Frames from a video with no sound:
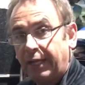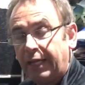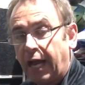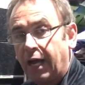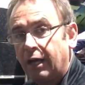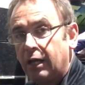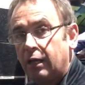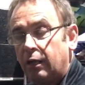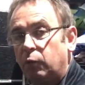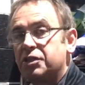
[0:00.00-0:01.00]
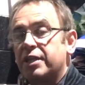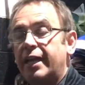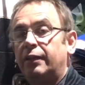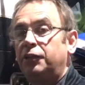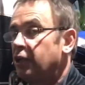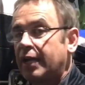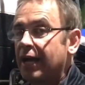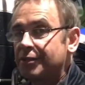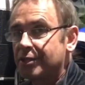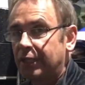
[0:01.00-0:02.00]
here, which then you
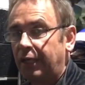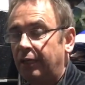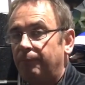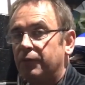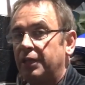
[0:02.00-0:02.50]
can't see it,